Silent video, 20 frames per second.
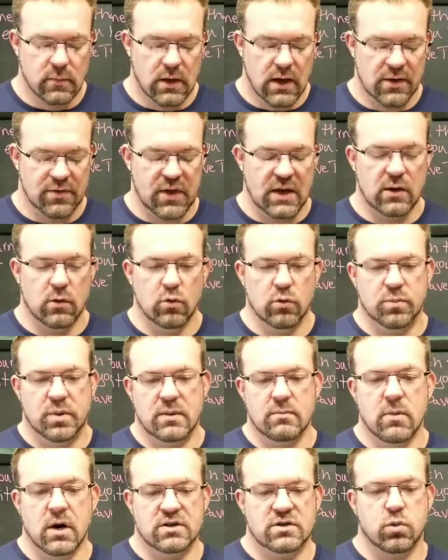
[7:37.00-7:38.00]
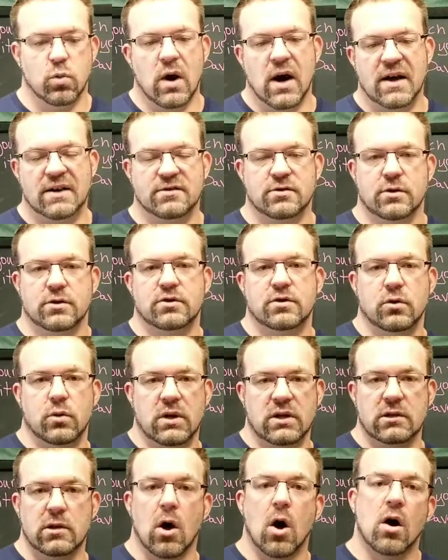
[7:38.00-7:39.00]
I think it would be much wiser to
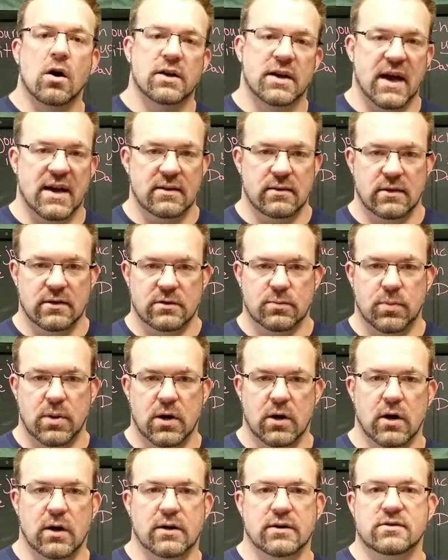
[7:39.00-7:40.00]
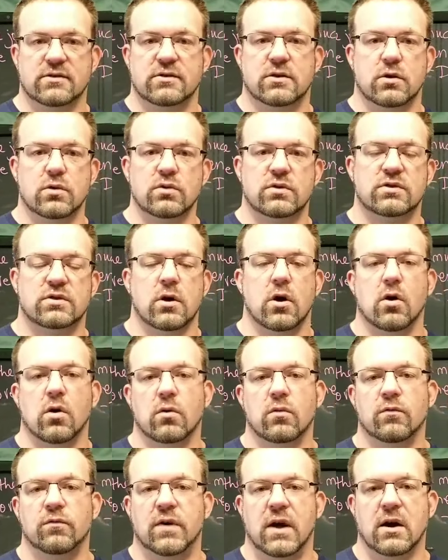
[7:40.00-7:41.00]
elongate these periods, do
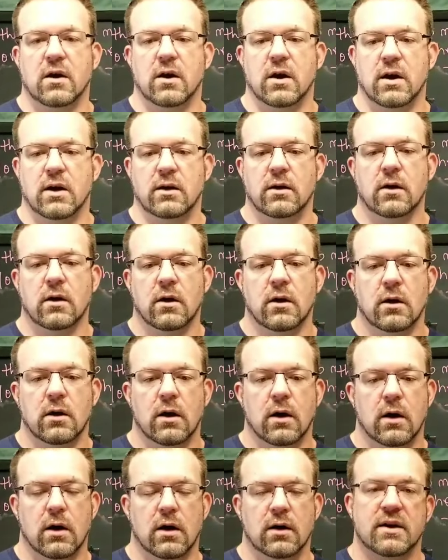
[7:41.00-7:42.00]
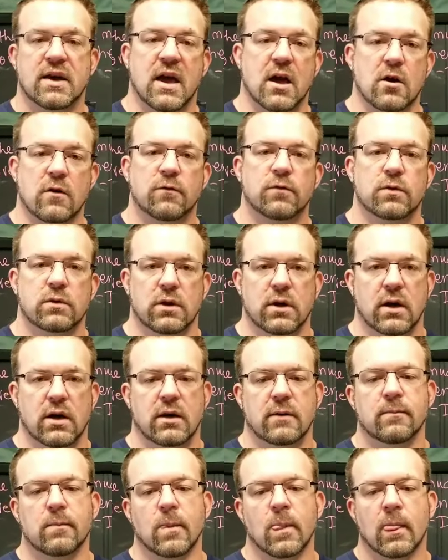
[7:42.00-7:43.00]
so very
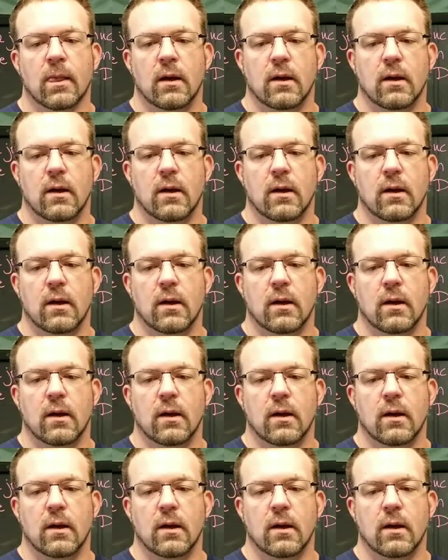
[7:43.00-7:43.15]
carefully,